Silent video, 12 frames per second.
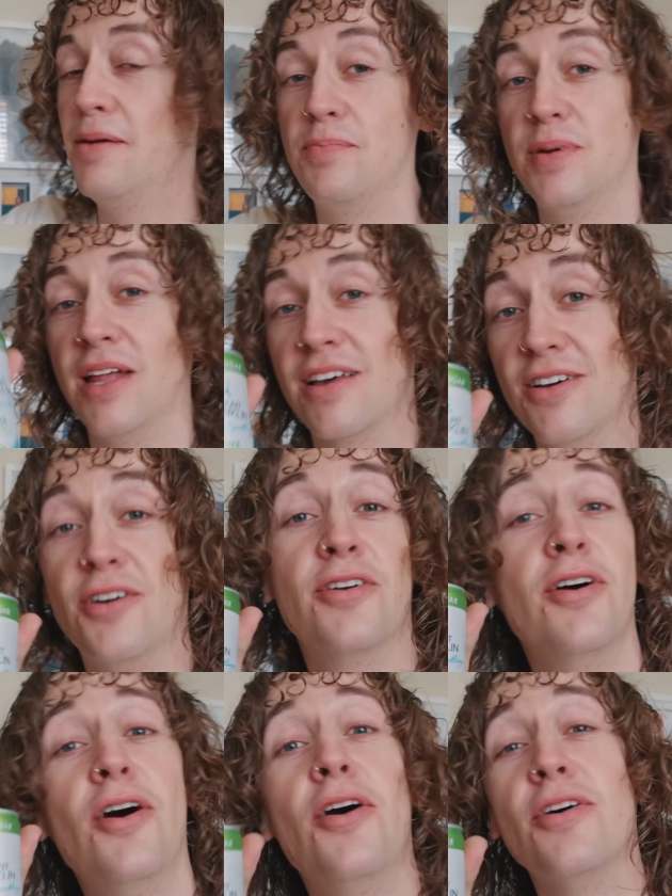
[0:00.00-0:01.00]
But like on a
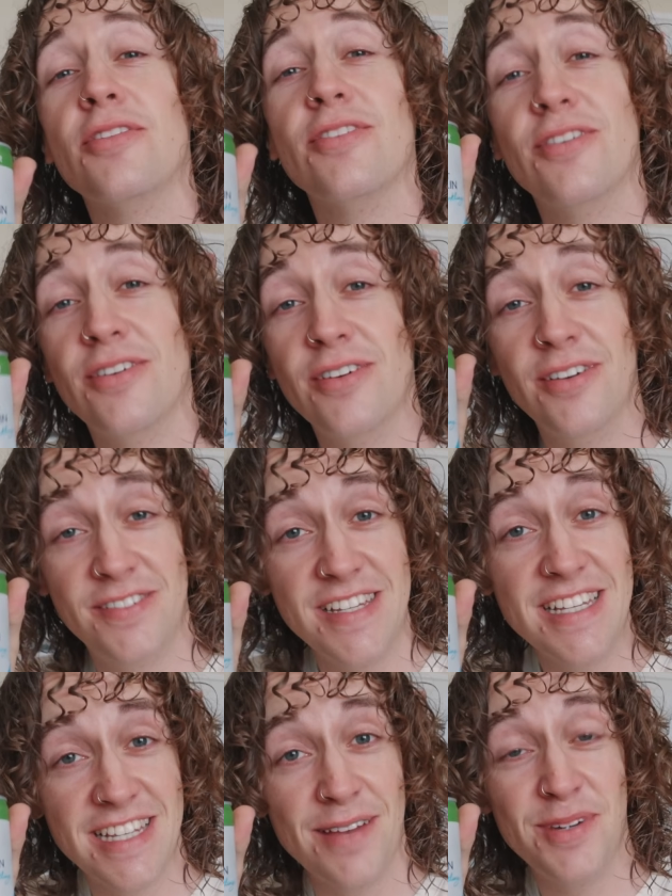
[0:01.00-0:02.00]
hot
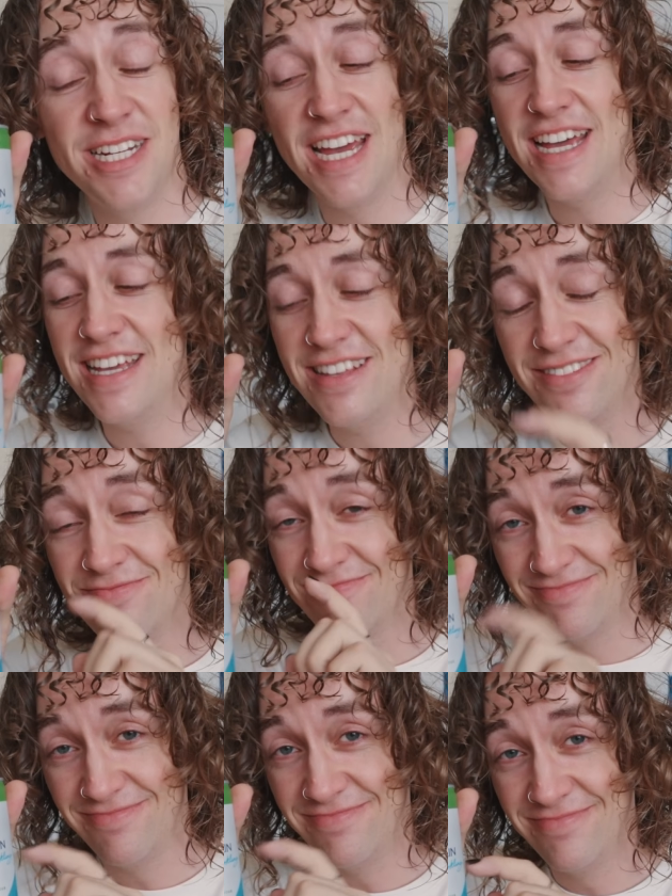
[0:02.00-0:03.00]
Aussie summer day,
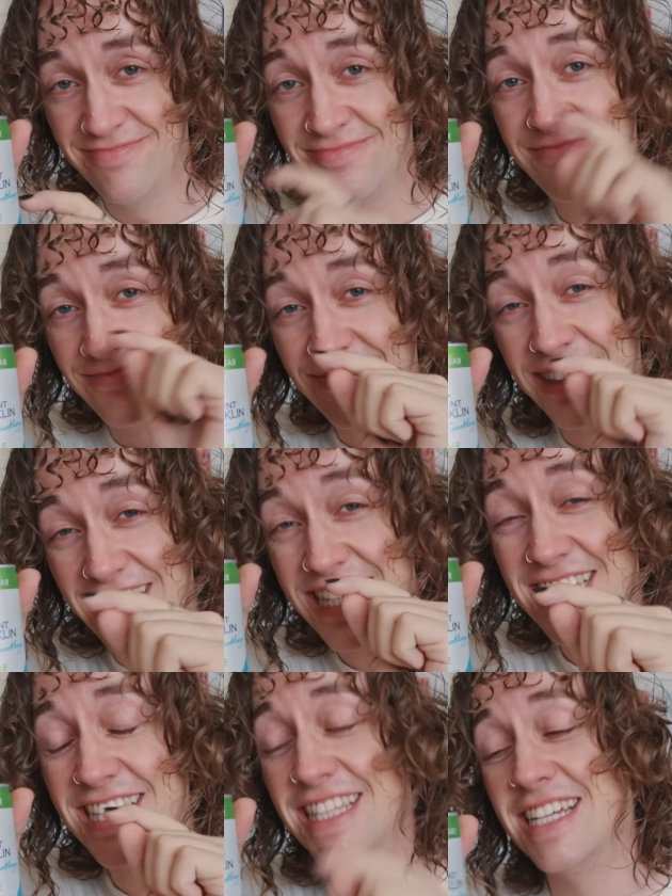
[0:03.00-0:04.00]

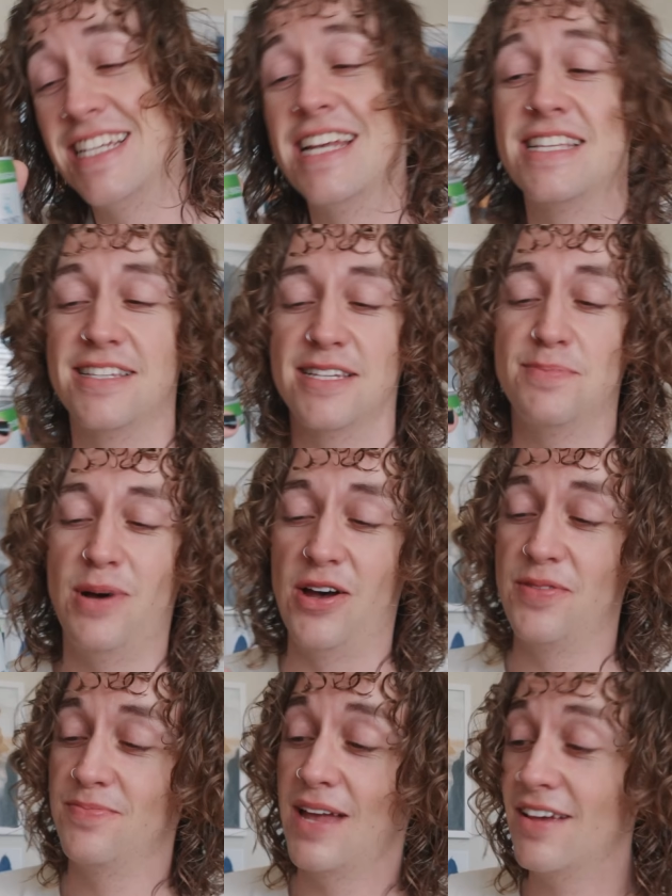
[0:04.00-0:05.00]
this hits the
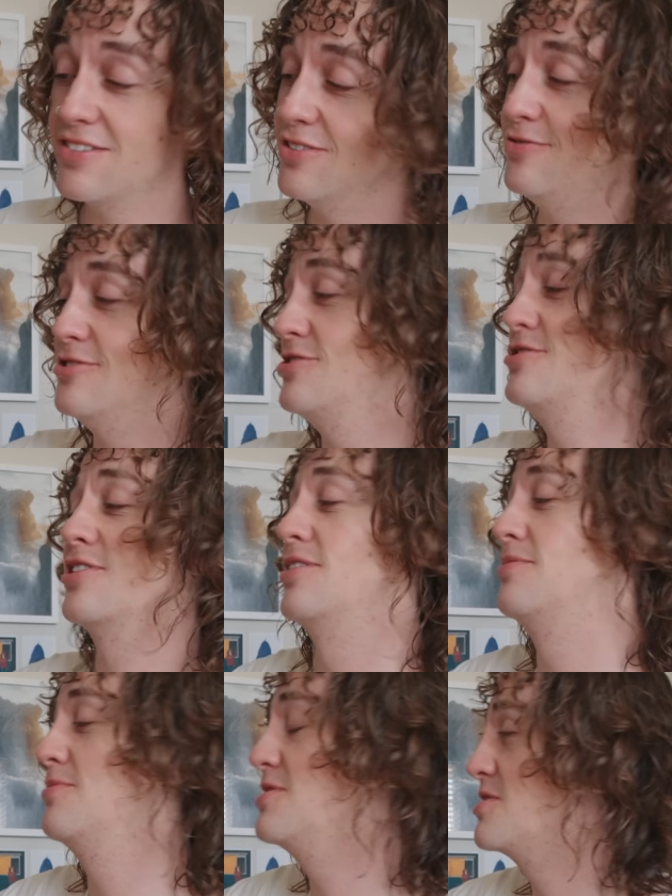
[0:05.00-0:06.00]
spot. And it's not full of sugar,
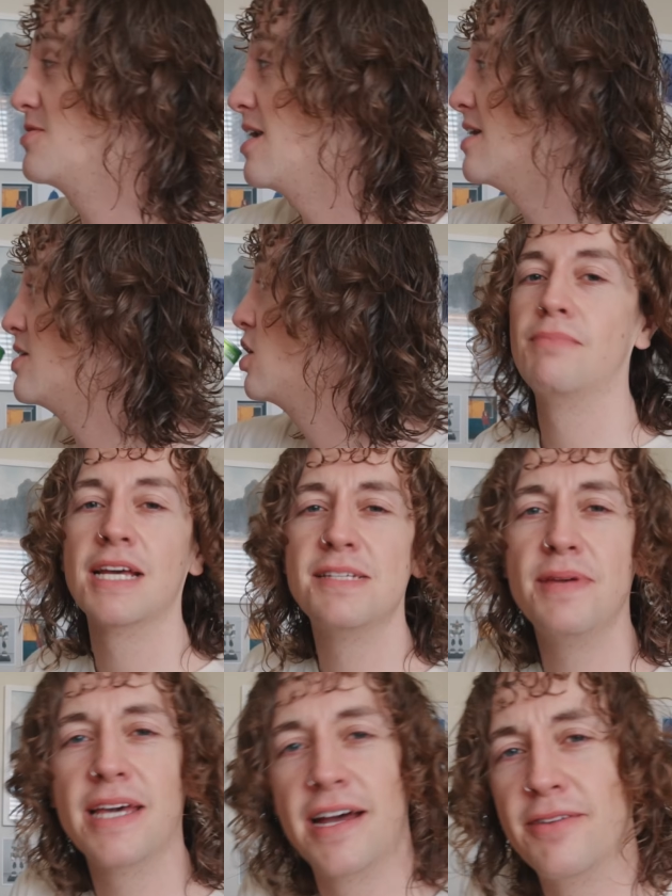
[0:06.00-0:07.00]
which is great.
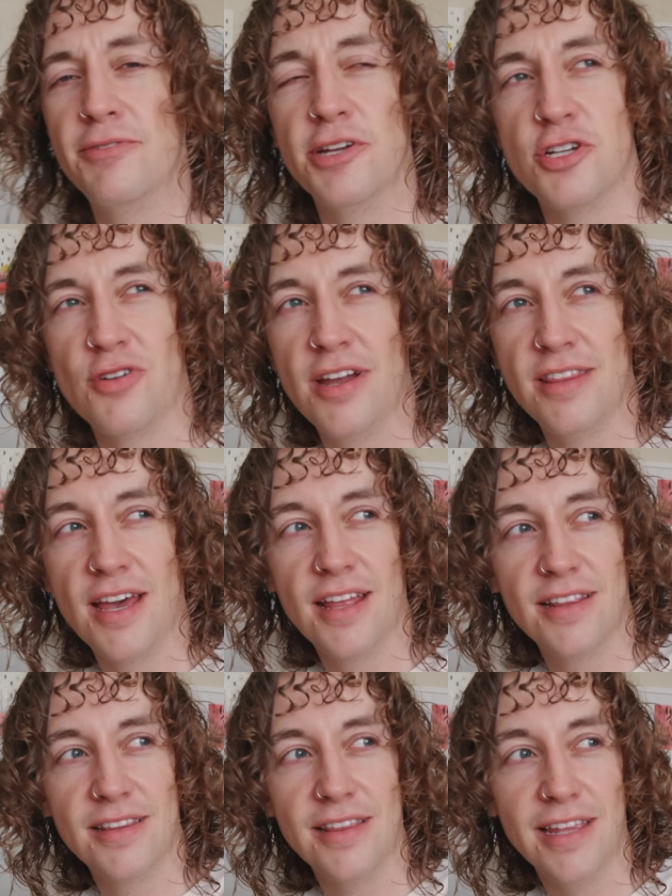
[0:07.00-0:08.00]
Makes me kind of want to try
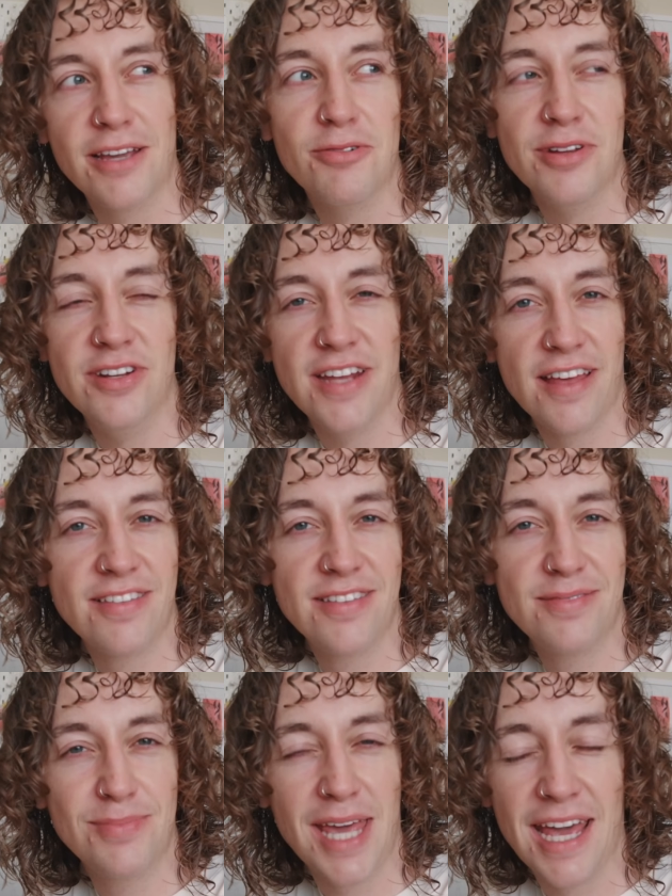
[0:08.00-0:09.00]
that Liquid Death
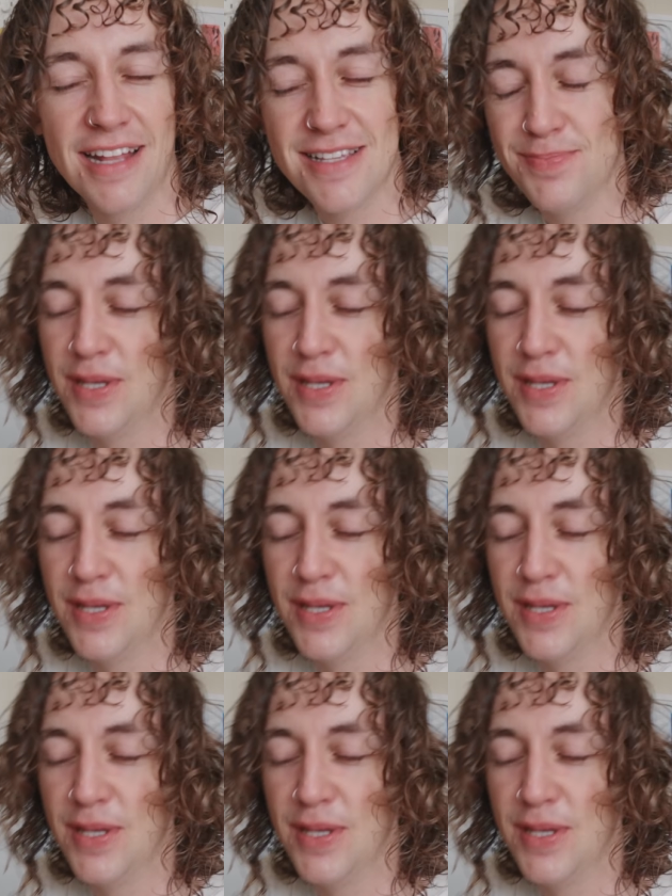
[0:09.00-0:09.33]
cans.